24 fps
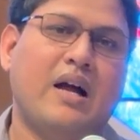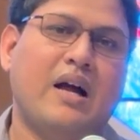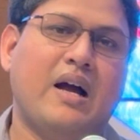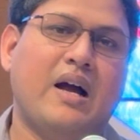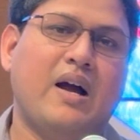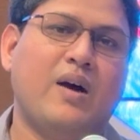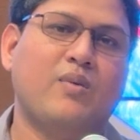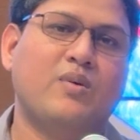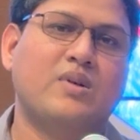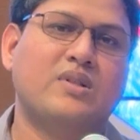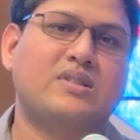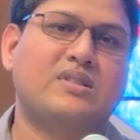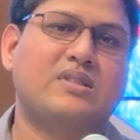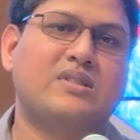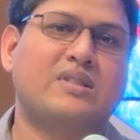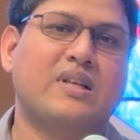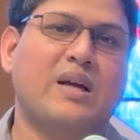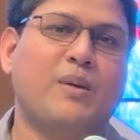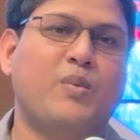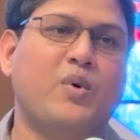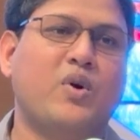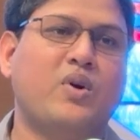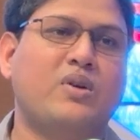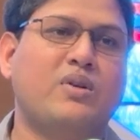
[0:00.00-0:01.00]
I was
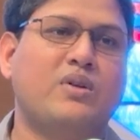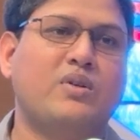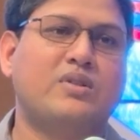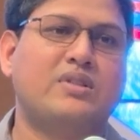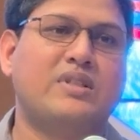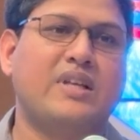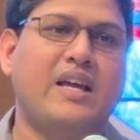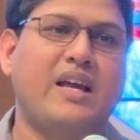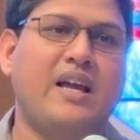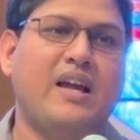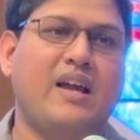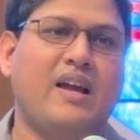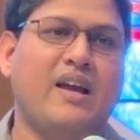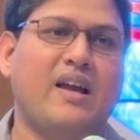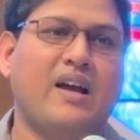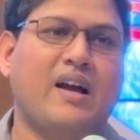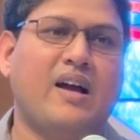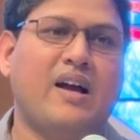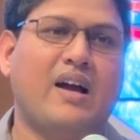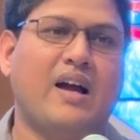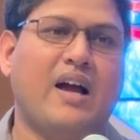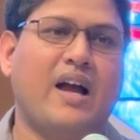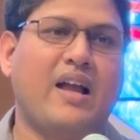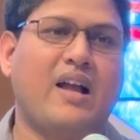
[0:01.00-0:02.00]
about to
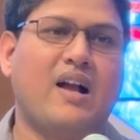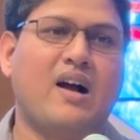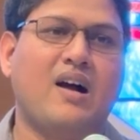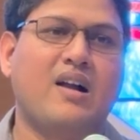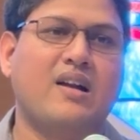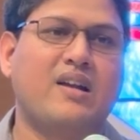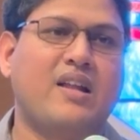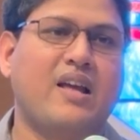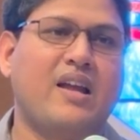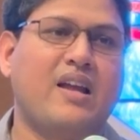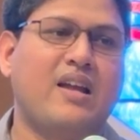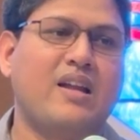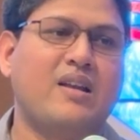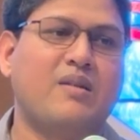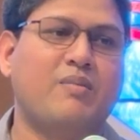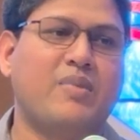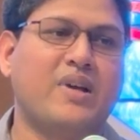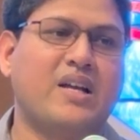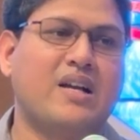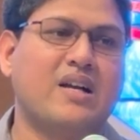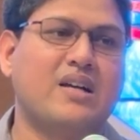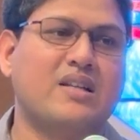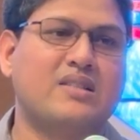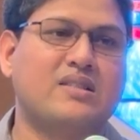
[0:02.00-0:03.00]
say, I can't take it
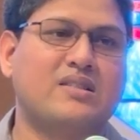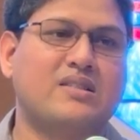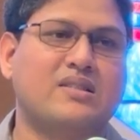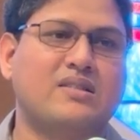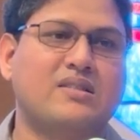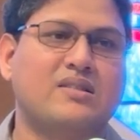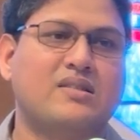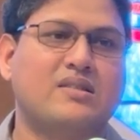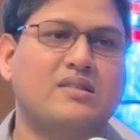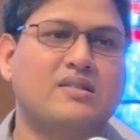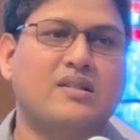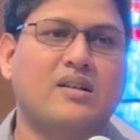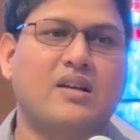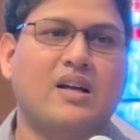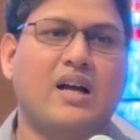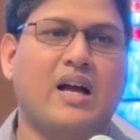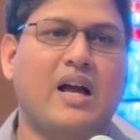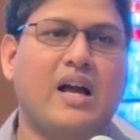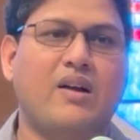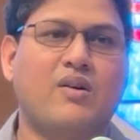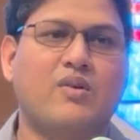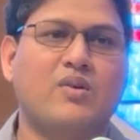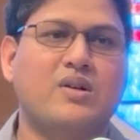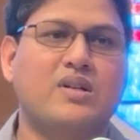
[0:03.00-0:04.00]
because
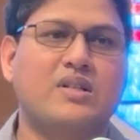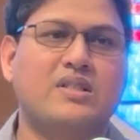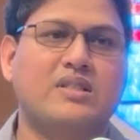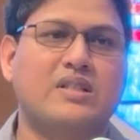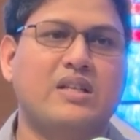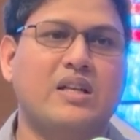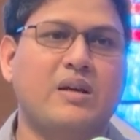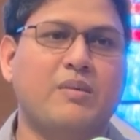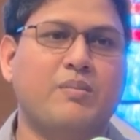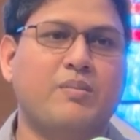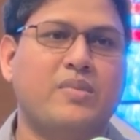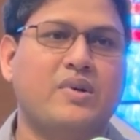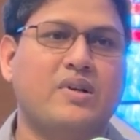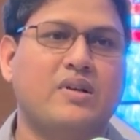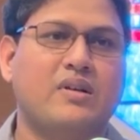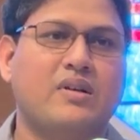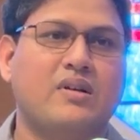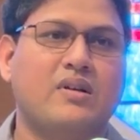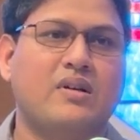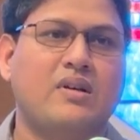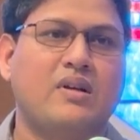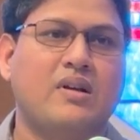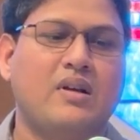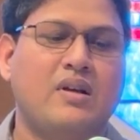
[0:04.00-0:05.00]
I couldn't sleep.
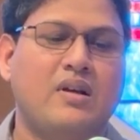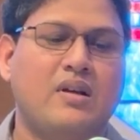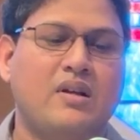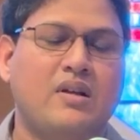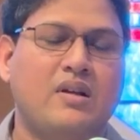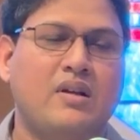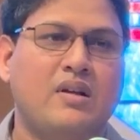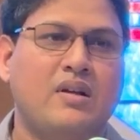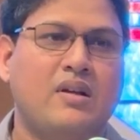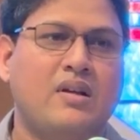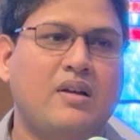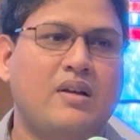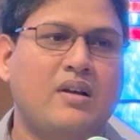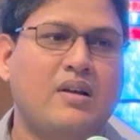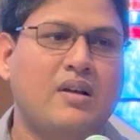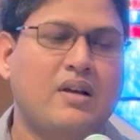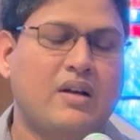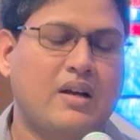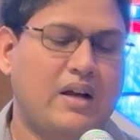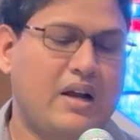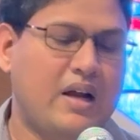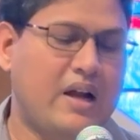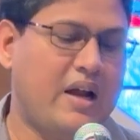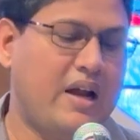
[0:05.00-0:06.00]

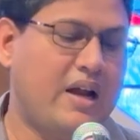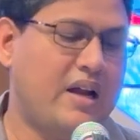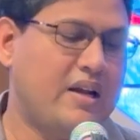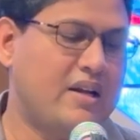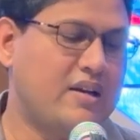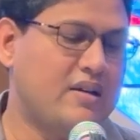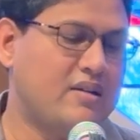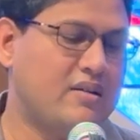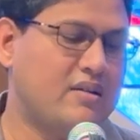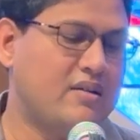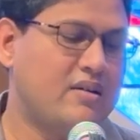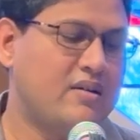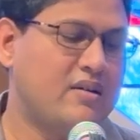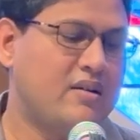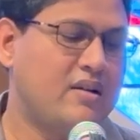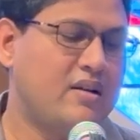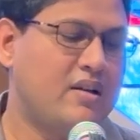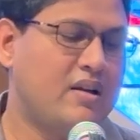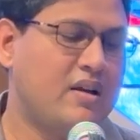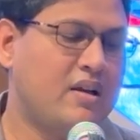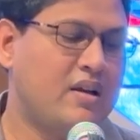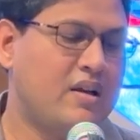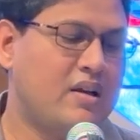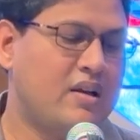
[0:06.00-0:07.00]
And
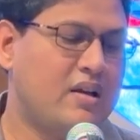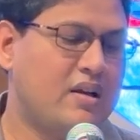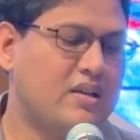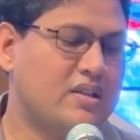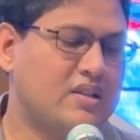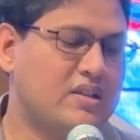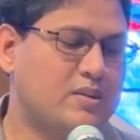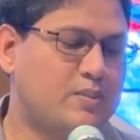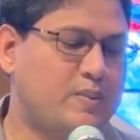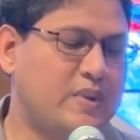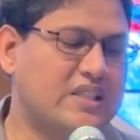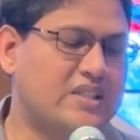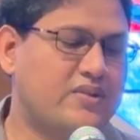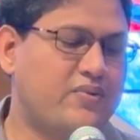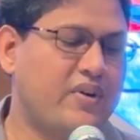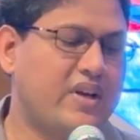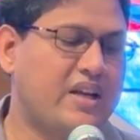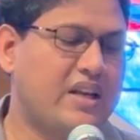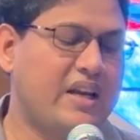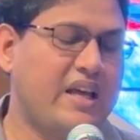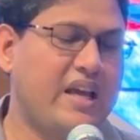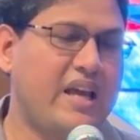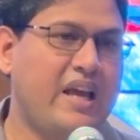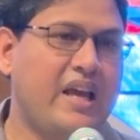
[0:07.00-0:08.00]

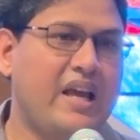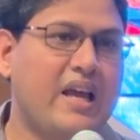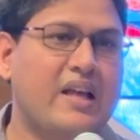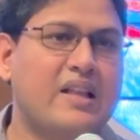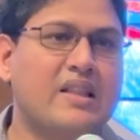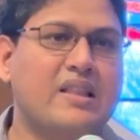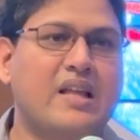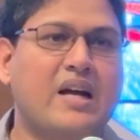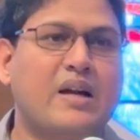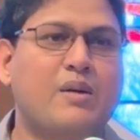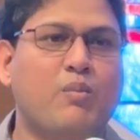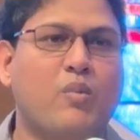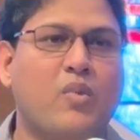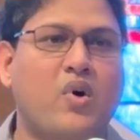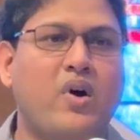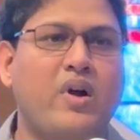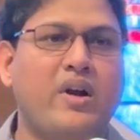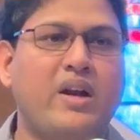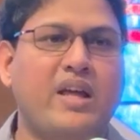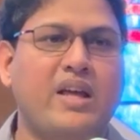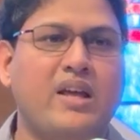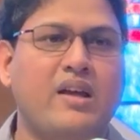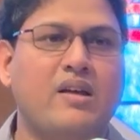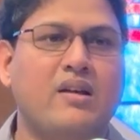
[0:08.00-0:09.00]
specifically that
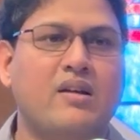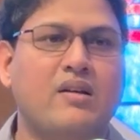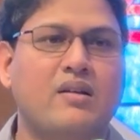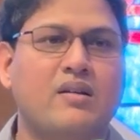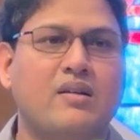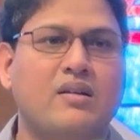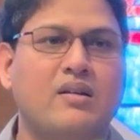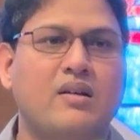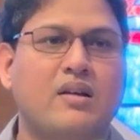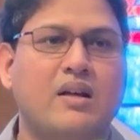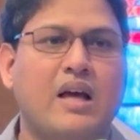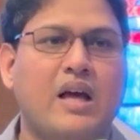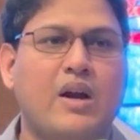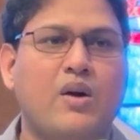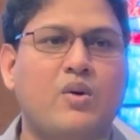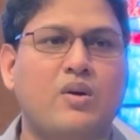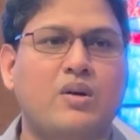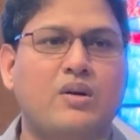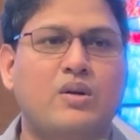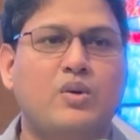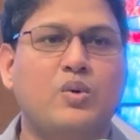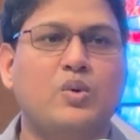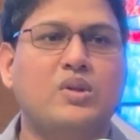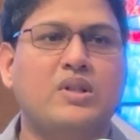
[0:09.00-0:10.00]
morning,
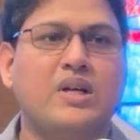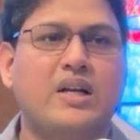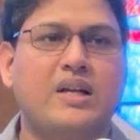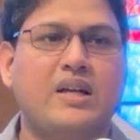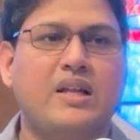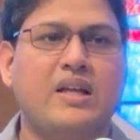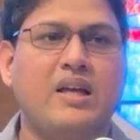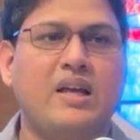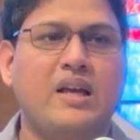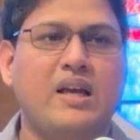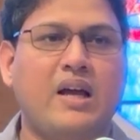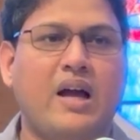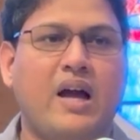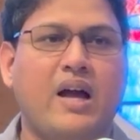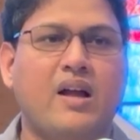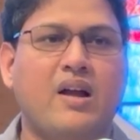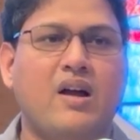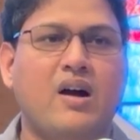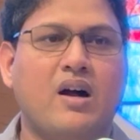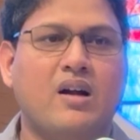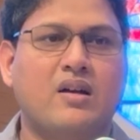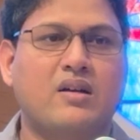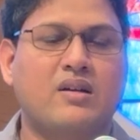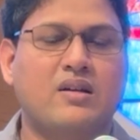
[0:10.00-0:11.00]
around 2:30, I
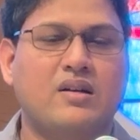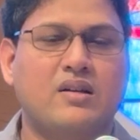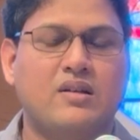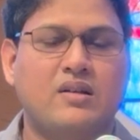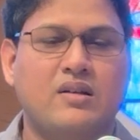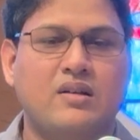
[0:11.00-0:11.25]
got